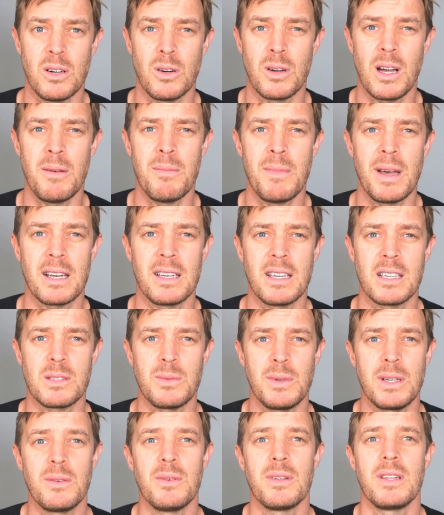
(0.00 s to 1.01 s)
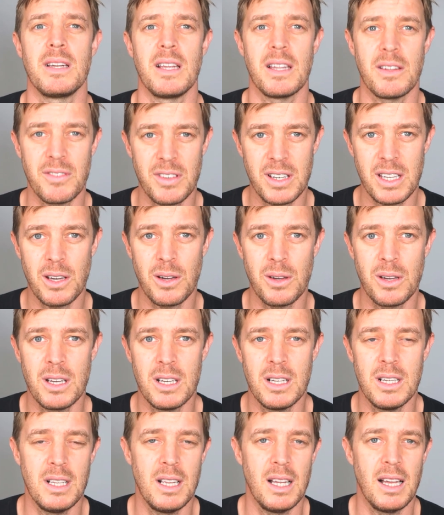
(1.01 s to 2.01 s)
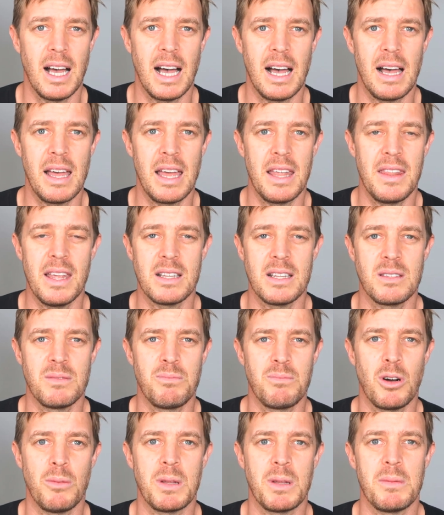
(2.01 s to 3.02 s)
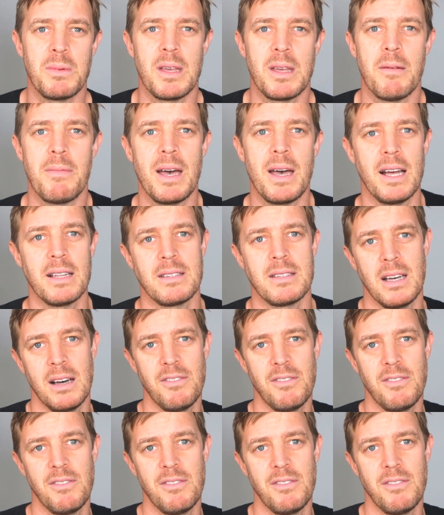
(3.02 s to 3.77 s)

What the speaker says: I'll come back next week with another video, and that probably be about